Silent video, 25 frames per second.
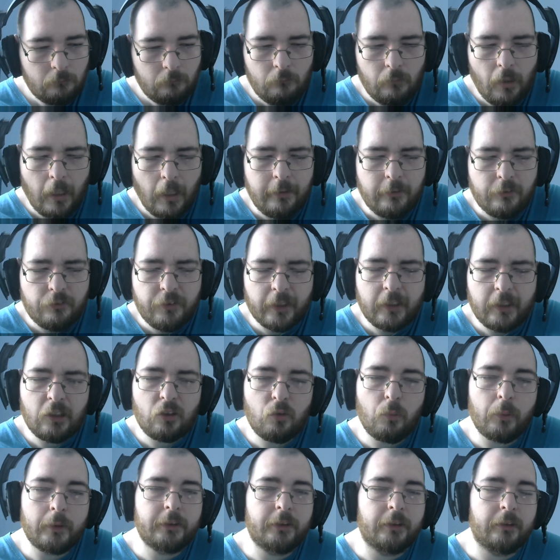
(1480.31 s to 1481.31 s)
the second
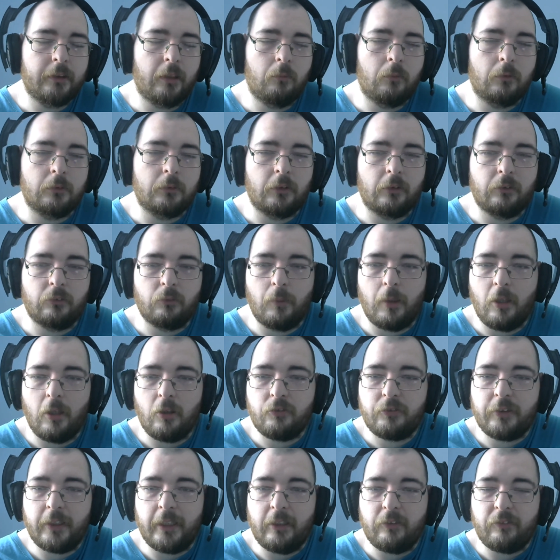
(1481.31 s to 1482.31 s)
question I wanted to
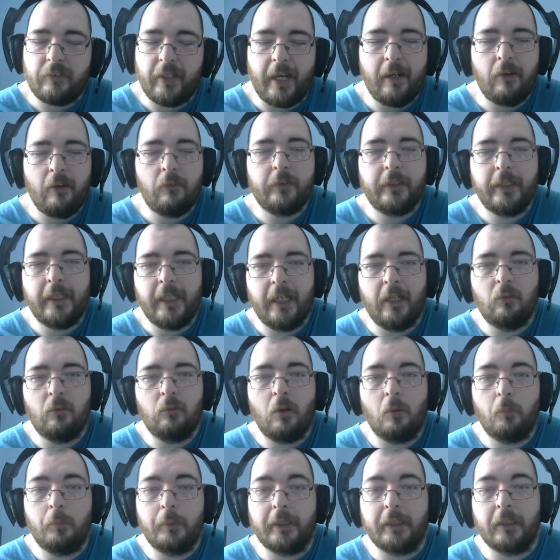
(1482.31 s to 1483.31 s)
ask is, how the hell
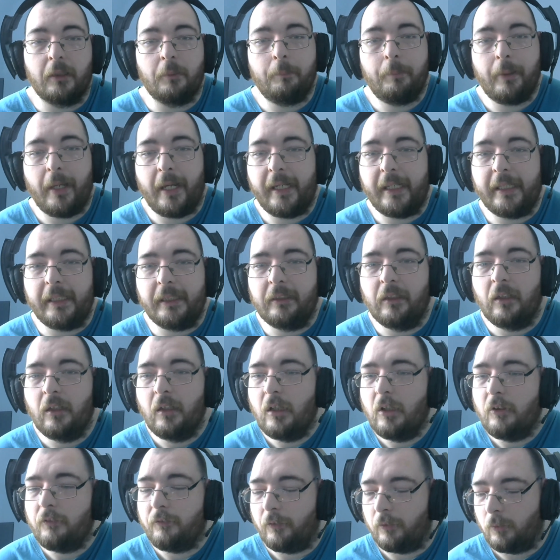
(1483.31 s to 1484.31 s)
are we going to pay
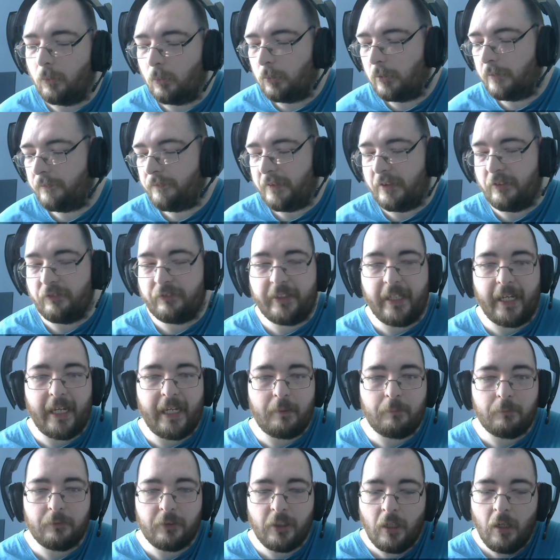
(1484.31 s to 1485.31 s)
for all of these
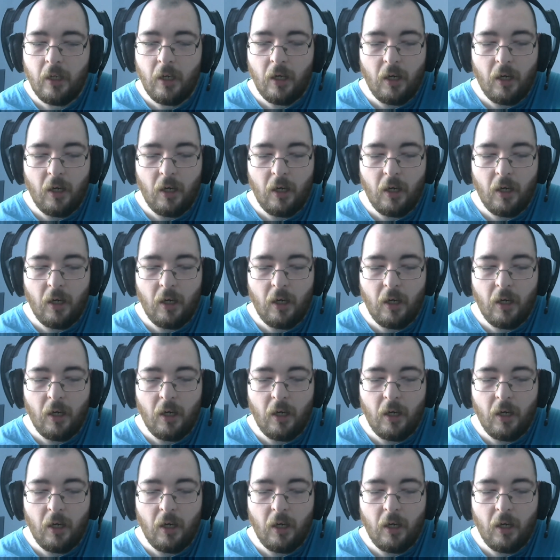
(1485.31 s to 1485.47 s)
games?